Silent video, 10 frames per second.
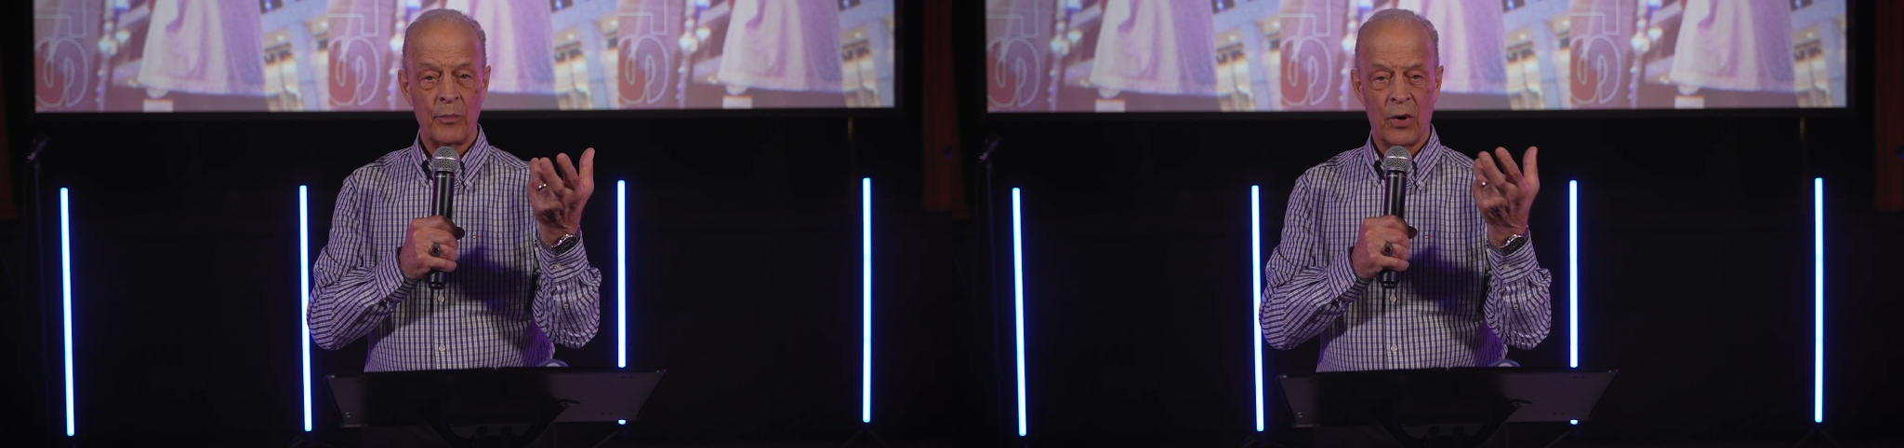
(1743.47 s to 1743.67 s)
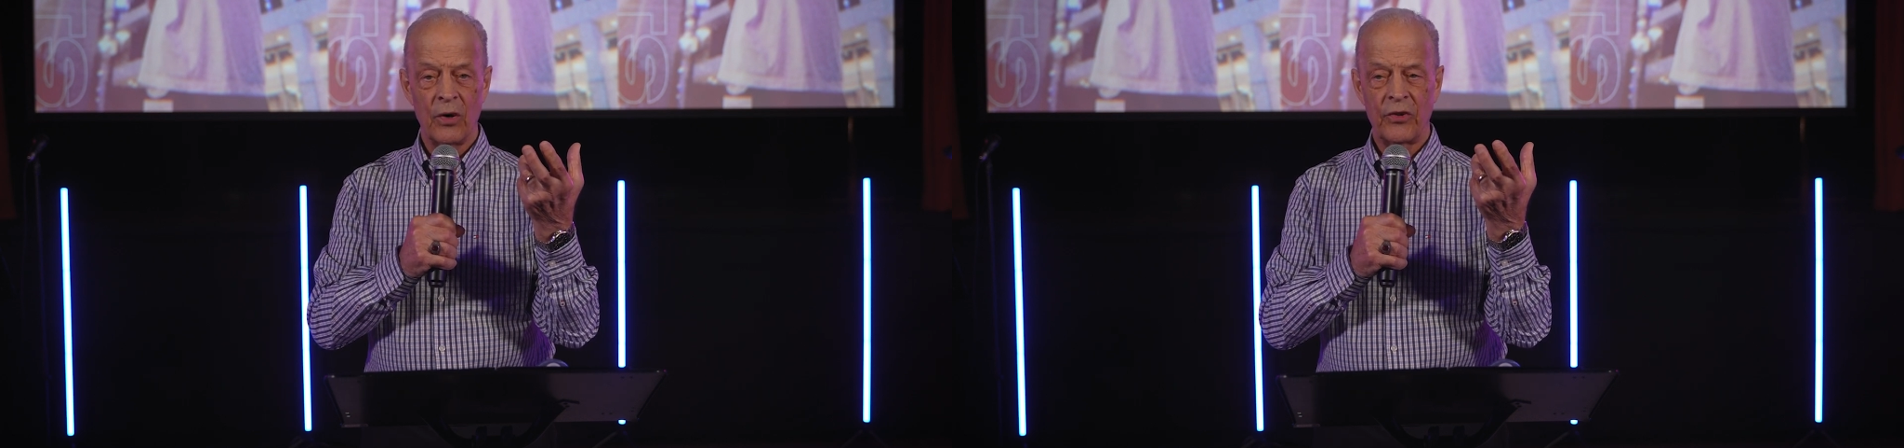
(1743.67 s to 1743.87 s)

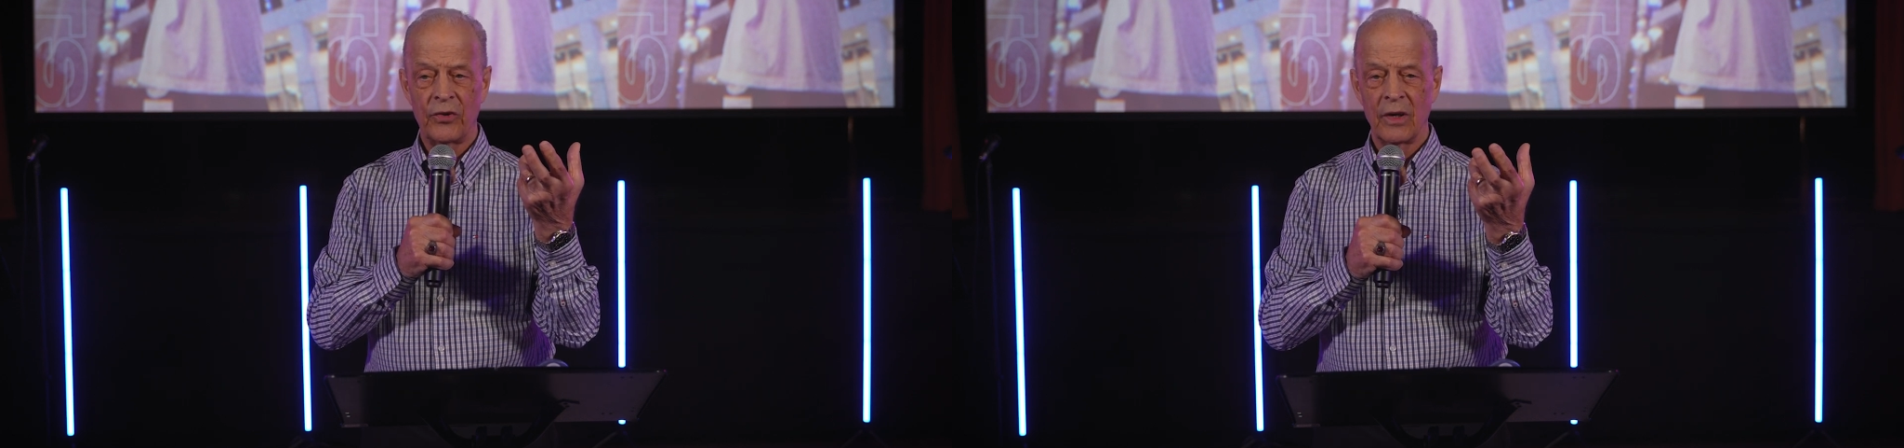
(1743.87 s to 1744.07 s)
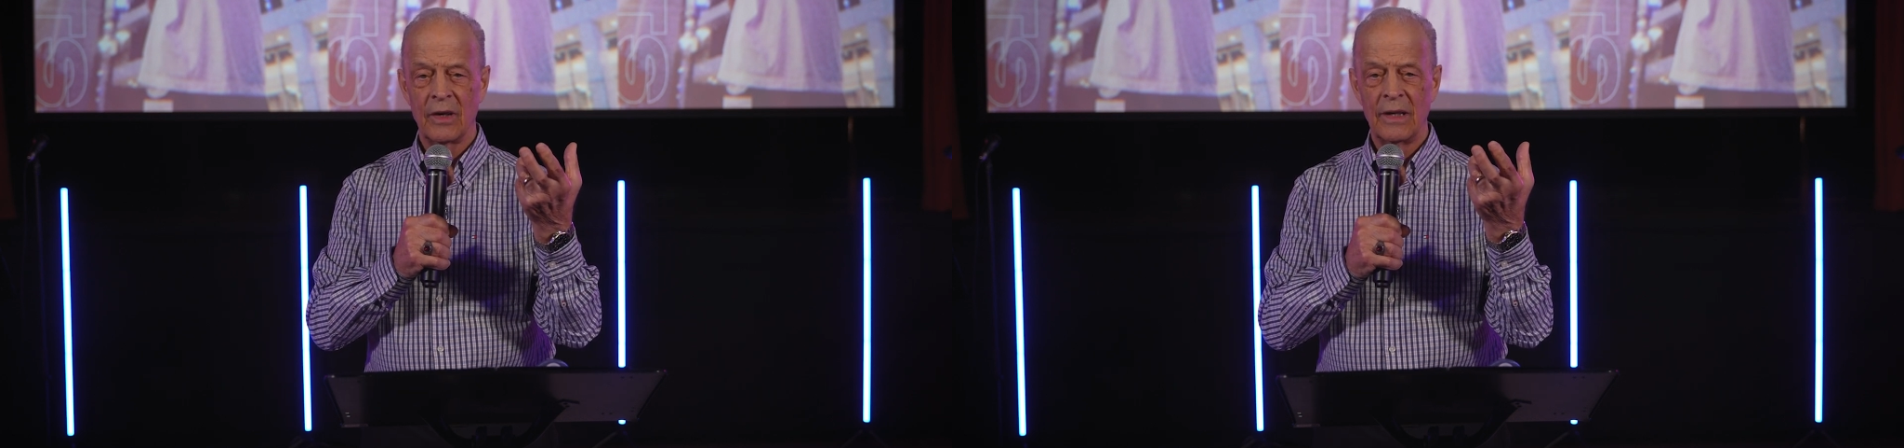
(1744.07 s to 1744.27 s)

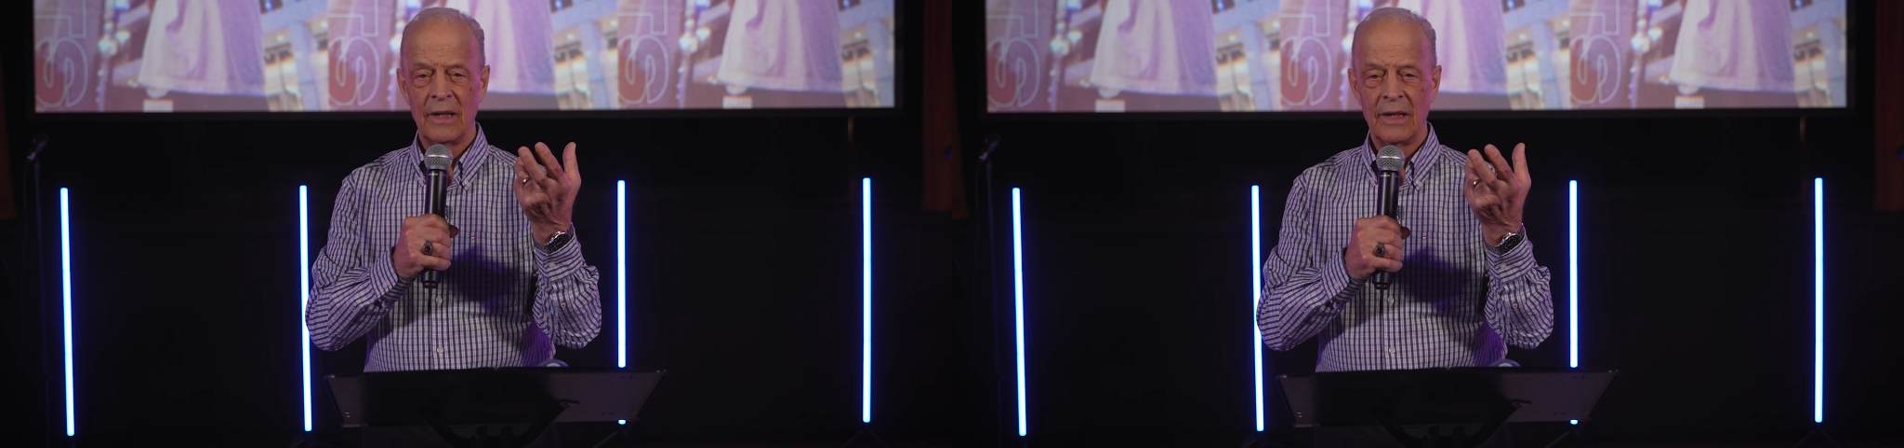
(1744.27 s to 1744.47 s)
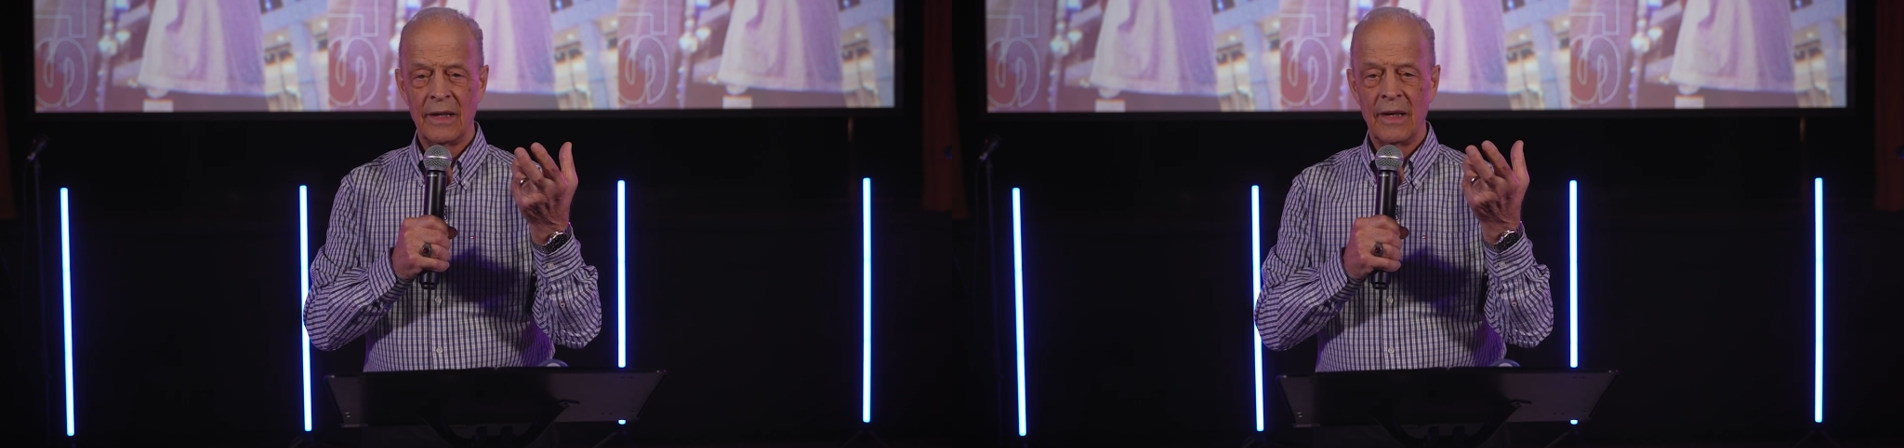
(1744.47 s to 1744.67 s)
person,
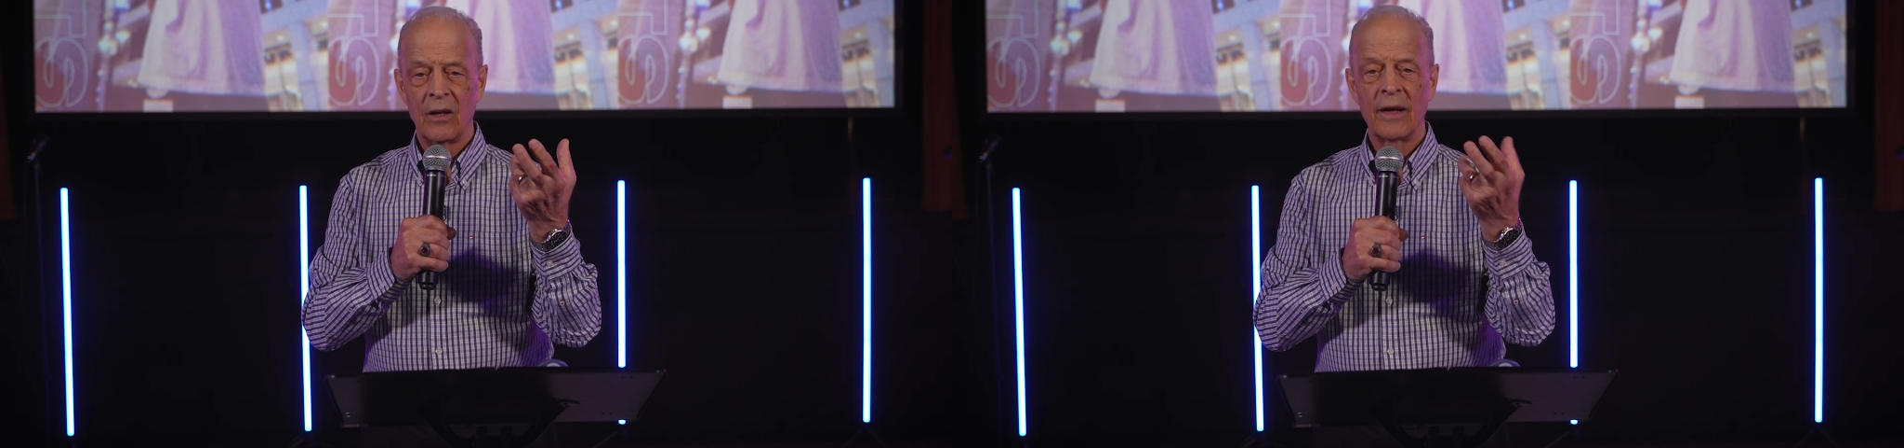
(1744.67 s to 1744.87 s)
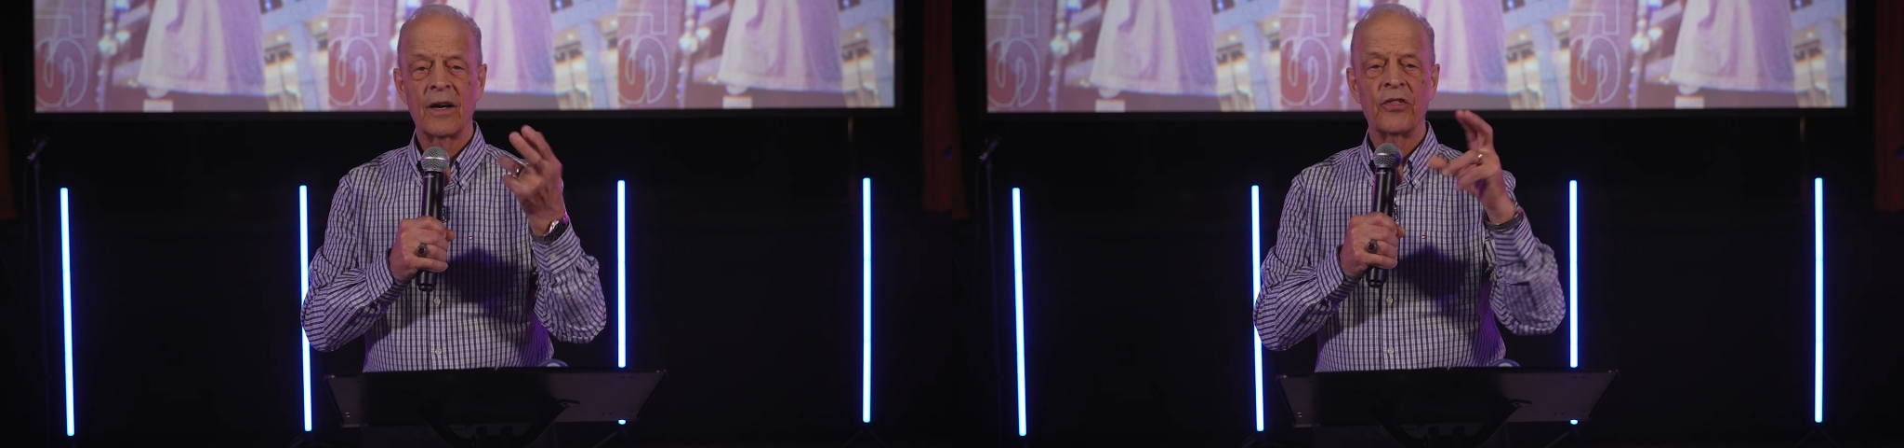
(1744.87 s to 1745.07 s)

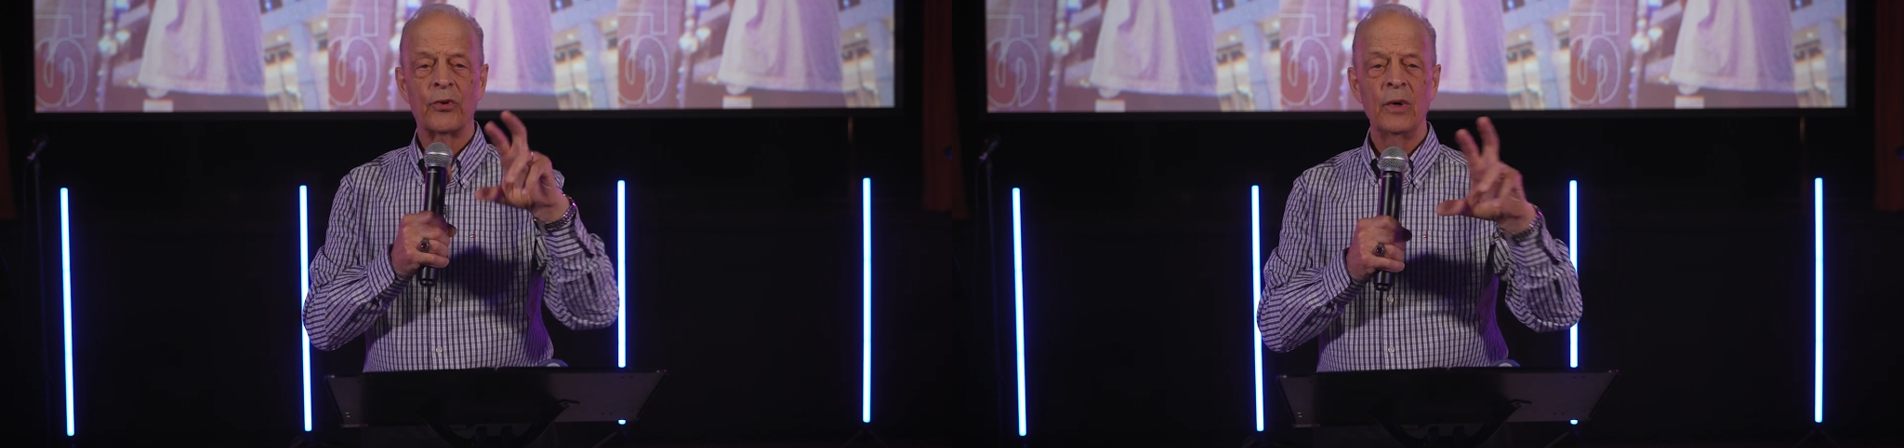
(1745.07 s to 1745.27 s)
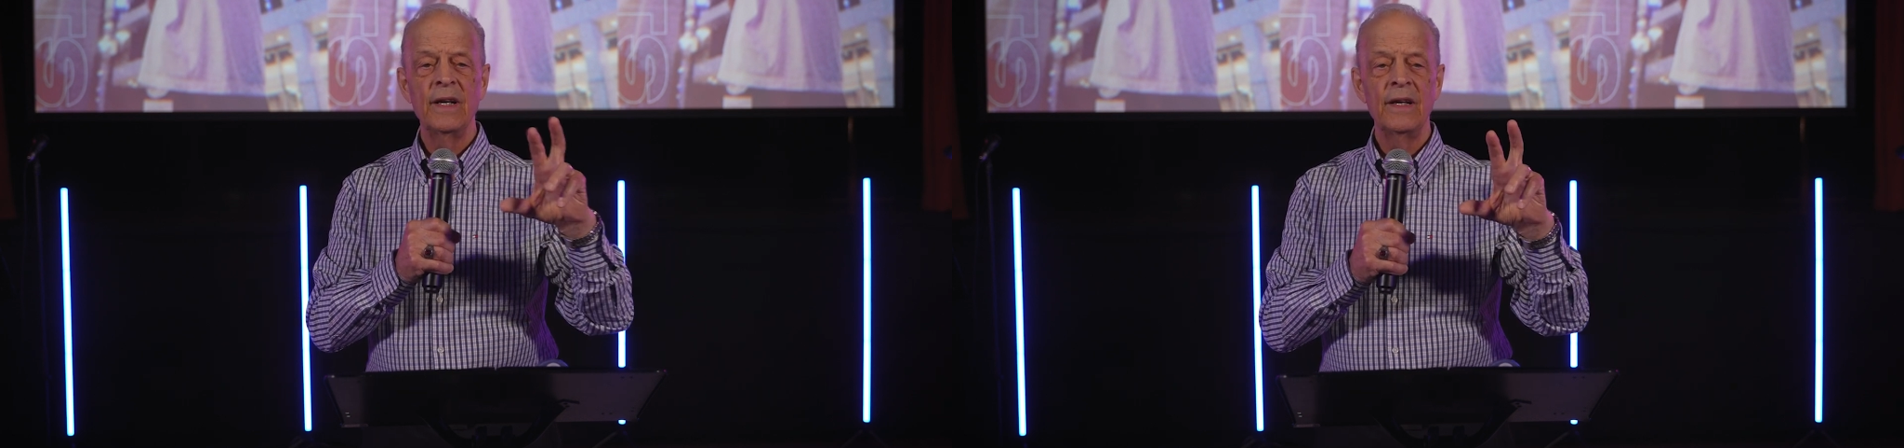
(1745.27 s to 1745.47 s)
like a
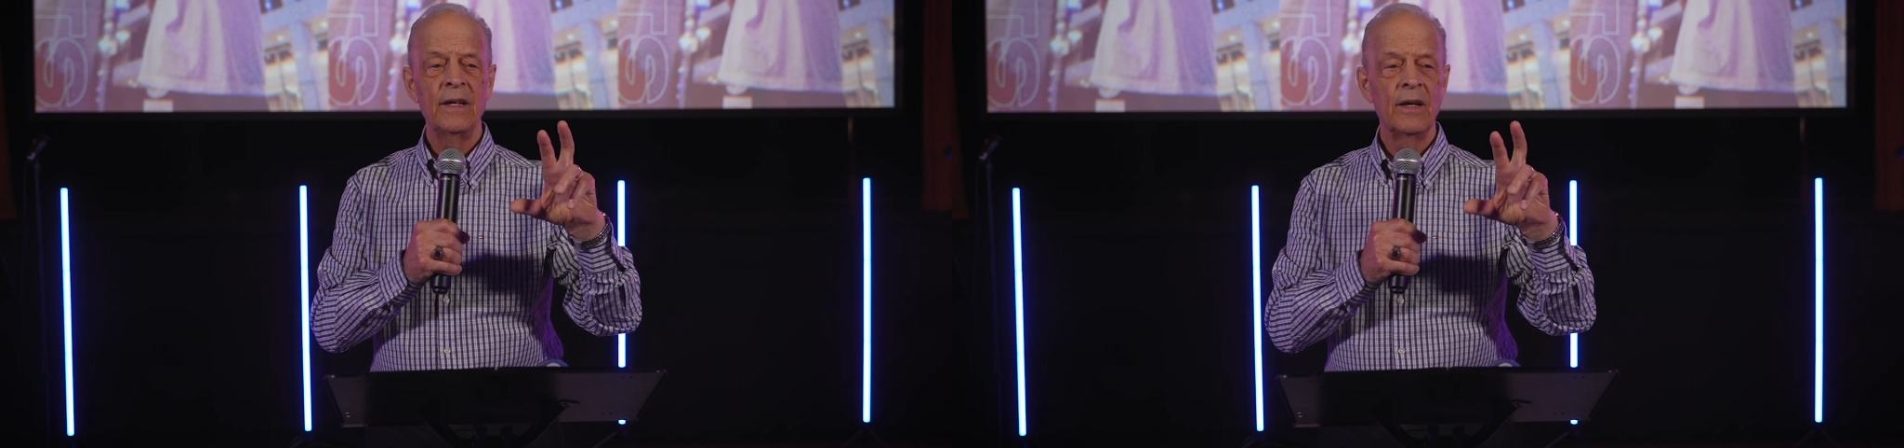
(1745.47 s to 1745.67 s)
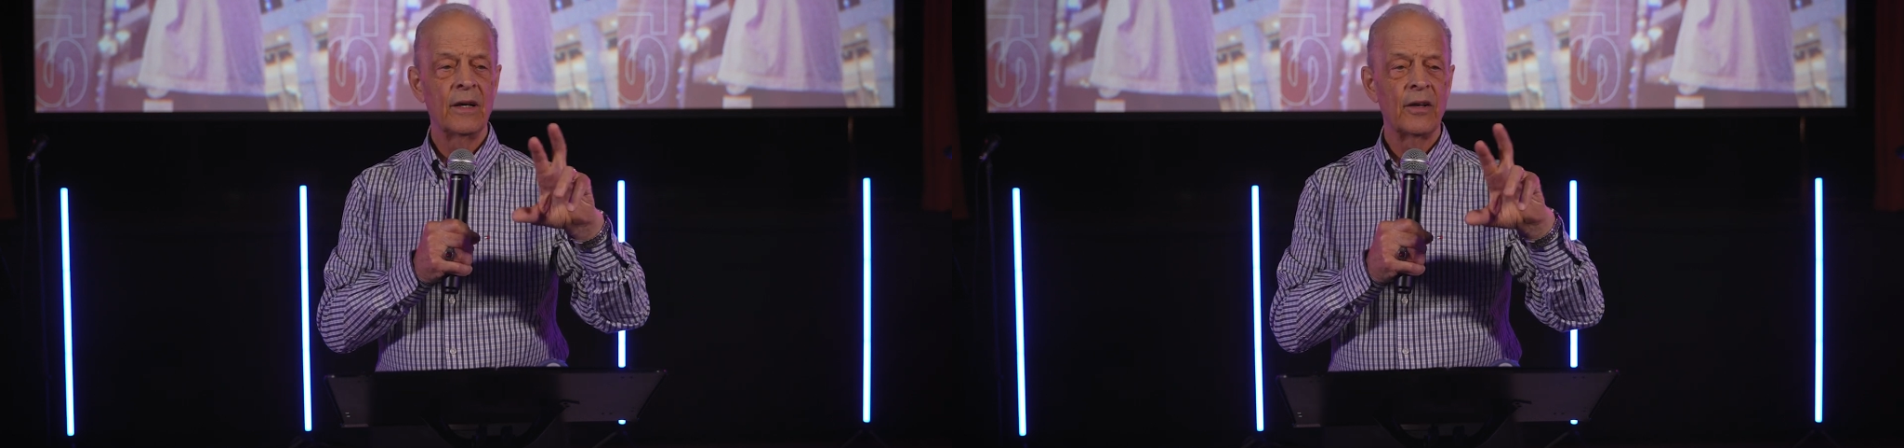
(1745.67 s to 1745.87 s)
three